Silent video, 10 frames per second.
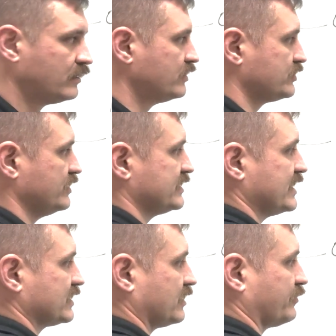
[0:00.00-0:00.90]
So this
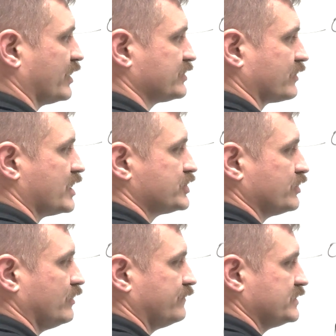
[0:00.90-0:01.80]
has a compression
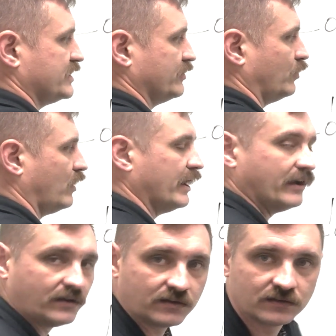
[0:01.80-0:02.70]
ratio of 10 to 1.